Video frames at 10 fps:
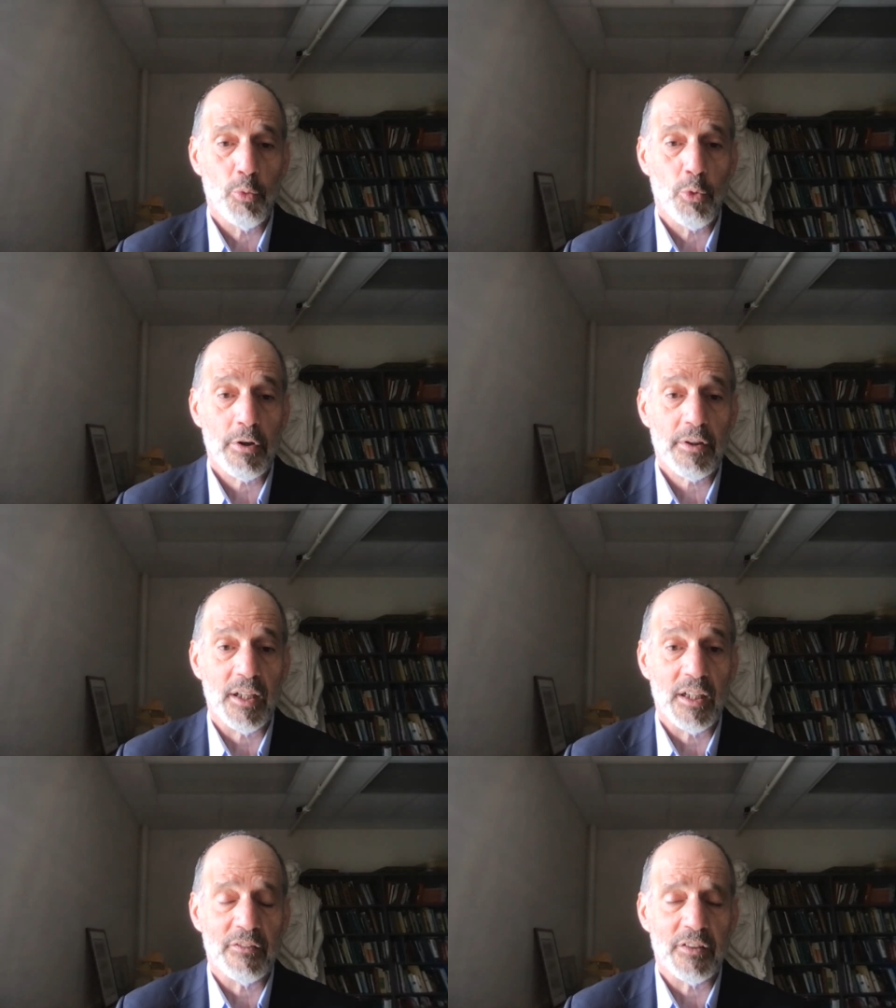
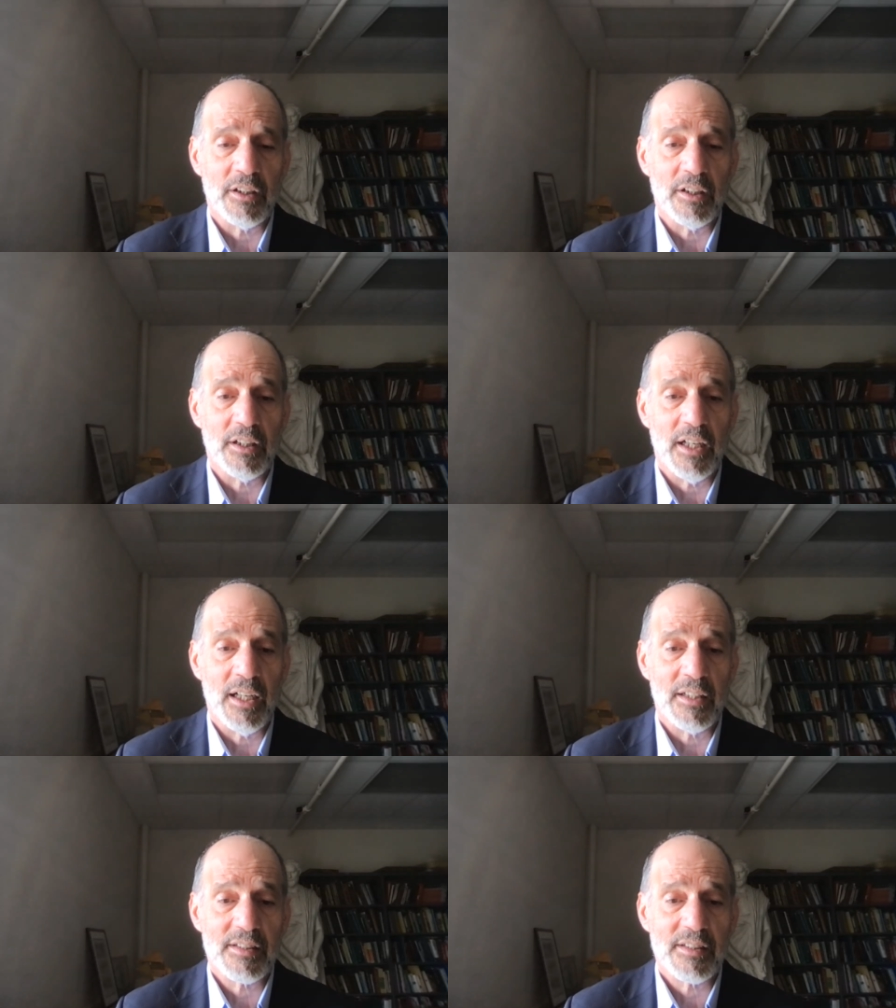worthy of her
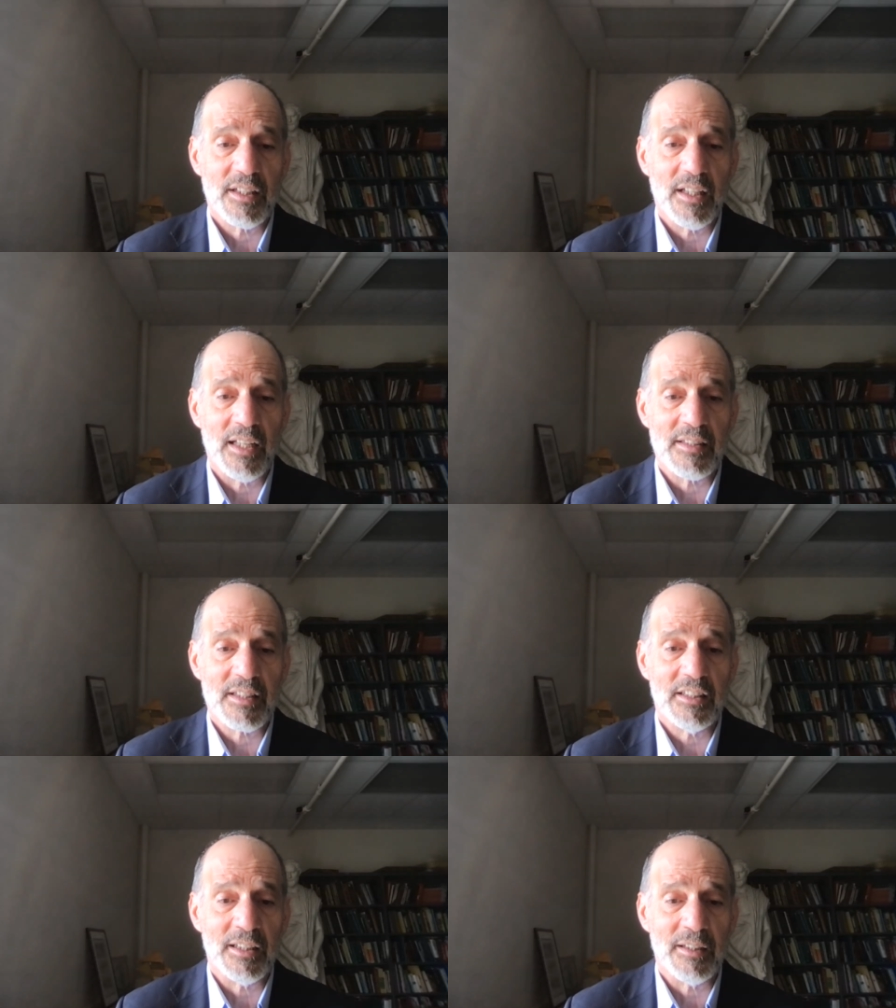as
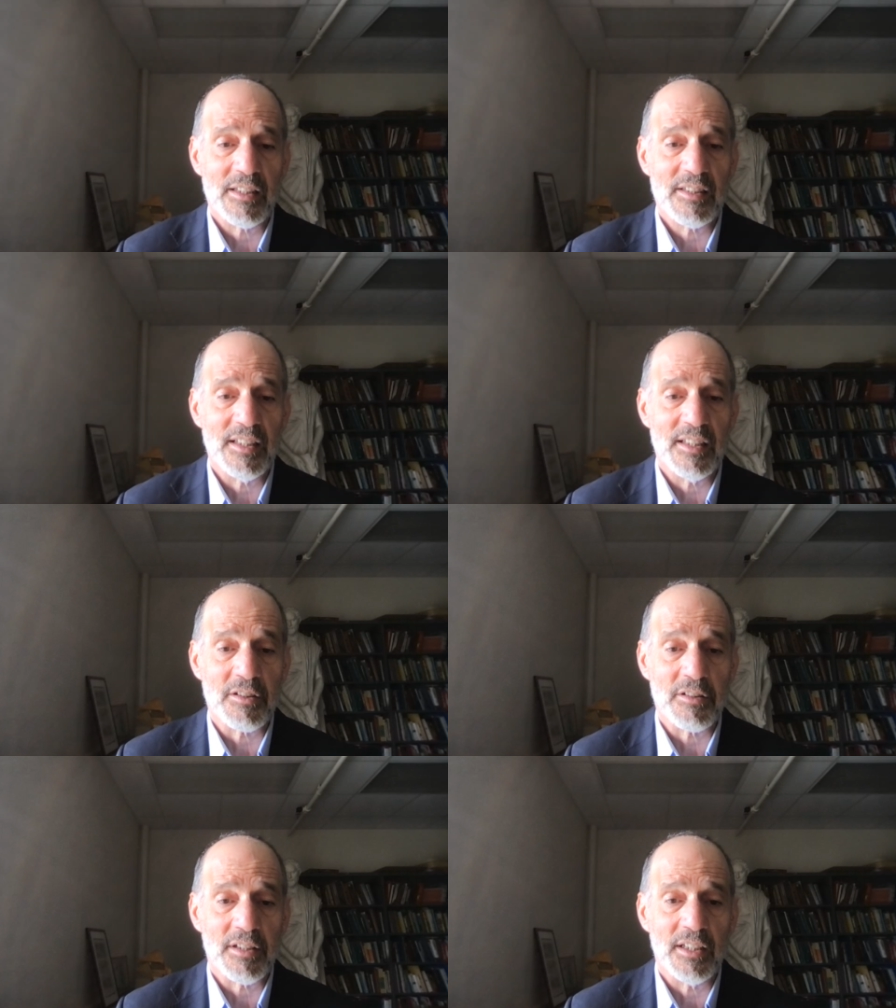Caesar,